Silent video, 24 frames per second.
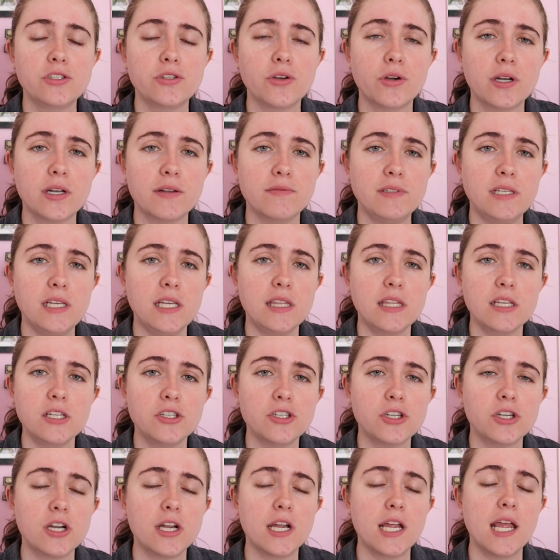sort of teeth
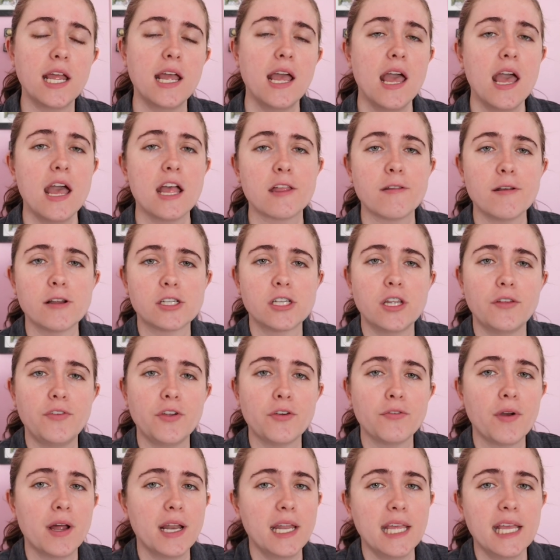injury, especially if
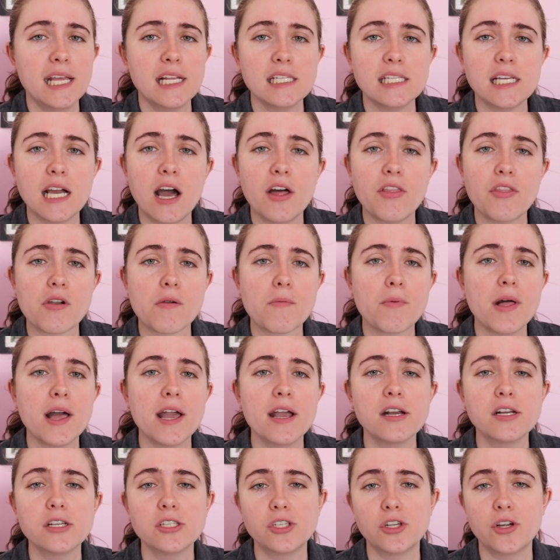you're running into other
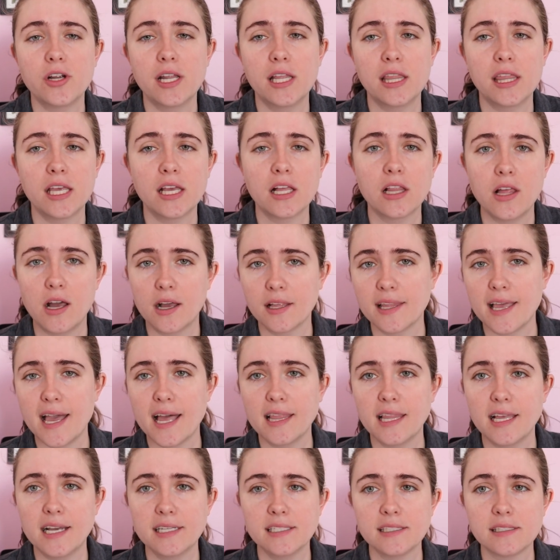players or anything along
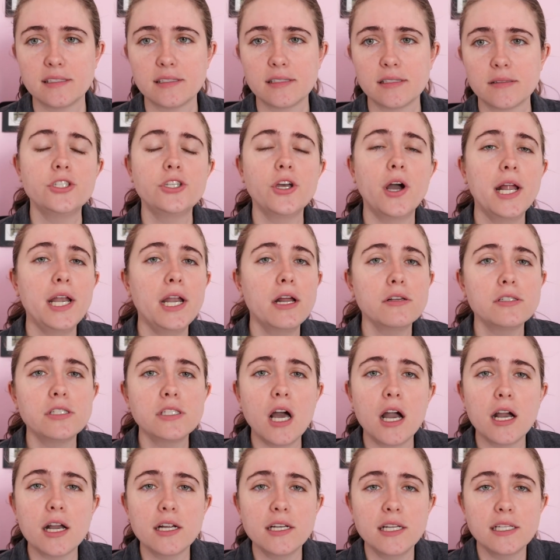that lines. So I know
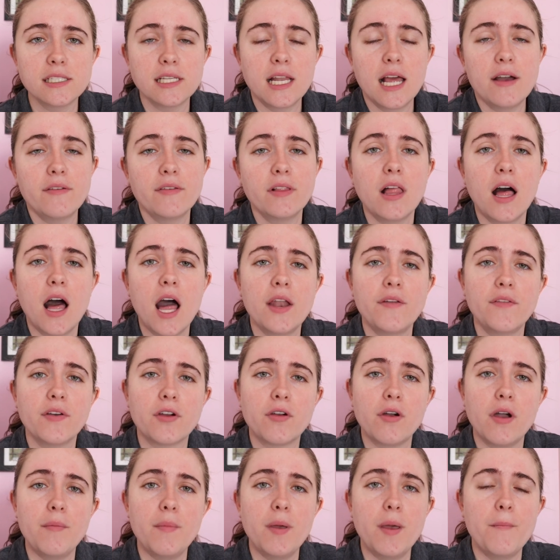soccer doesn't have a lot of
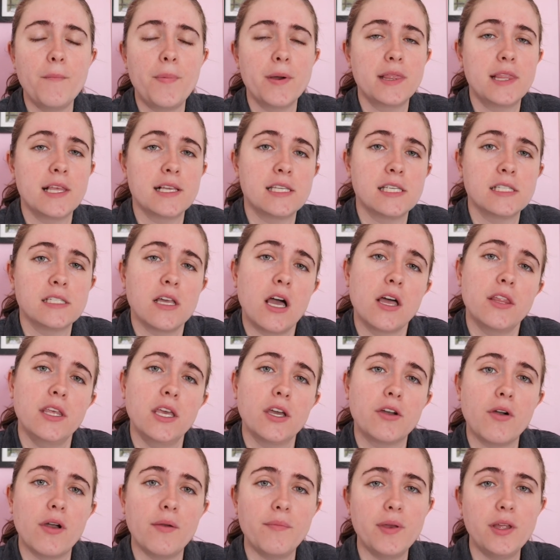equipment, but this is all the
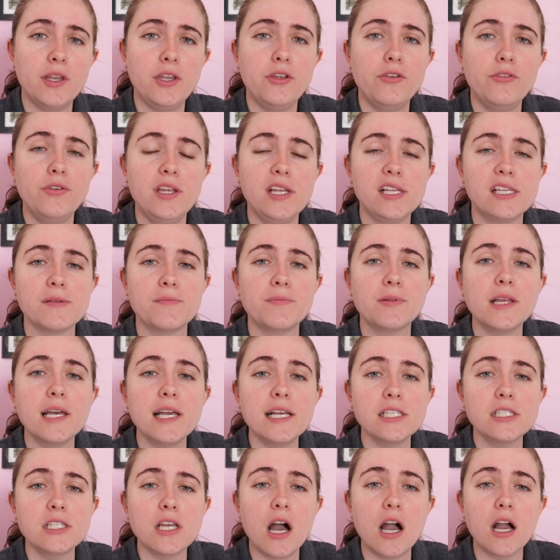equipment you need to
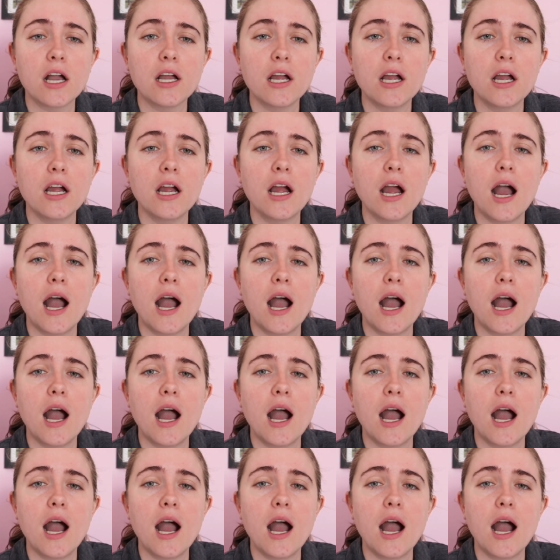play soccer.